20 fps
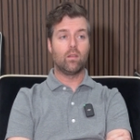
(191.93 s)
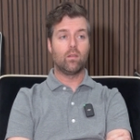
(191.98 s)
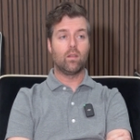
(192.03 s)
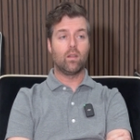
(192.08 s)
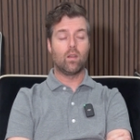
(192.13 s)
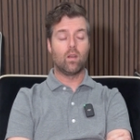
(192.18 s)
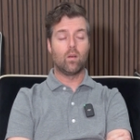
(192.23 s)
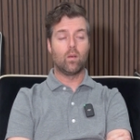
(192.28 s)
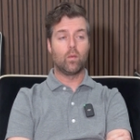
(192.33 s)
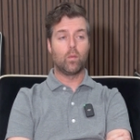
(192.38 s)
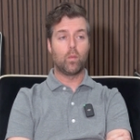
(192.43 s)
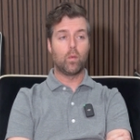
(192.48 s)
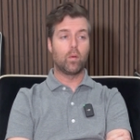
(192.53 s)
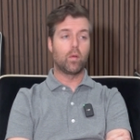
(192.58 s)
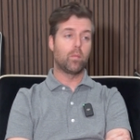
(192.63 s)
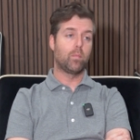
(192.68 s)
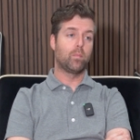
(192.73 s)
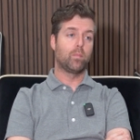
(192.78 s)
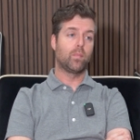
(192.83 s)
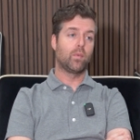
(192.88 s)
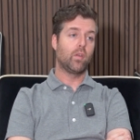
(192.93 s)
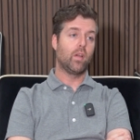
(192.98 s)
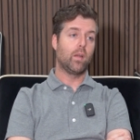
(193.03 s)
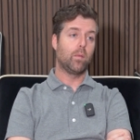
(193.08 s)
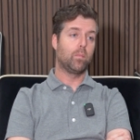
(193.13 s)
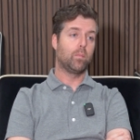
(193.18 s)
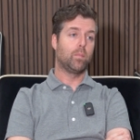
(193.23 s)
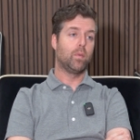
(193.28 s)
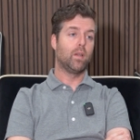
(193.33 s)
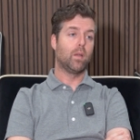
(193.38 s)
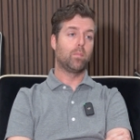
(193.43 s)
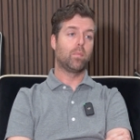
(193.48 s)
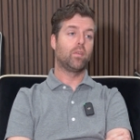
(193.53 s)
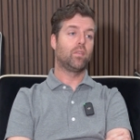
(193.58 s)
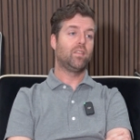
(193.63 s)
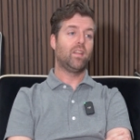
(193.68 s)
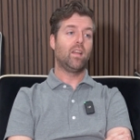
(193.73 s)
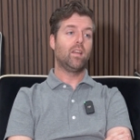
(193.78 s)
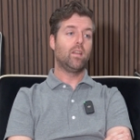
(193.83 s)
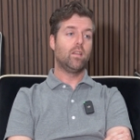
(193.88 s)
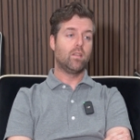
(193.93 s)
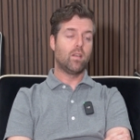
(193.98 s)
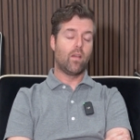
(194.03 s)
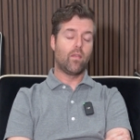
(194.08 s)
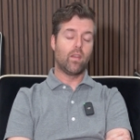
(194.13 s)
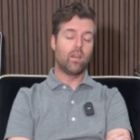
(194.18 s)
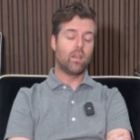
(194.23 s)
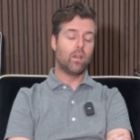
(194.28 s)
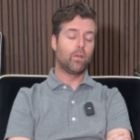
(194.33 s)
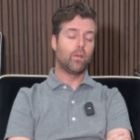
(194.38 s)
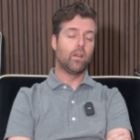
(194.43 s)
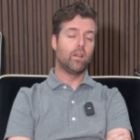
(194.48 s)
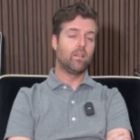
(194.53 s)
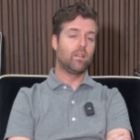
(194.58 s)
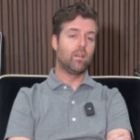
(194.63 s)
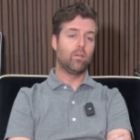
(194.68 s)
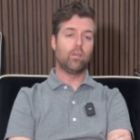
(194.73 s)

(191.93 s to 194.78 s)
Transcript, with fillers: you know, if we were to try to put a percentage on the difference,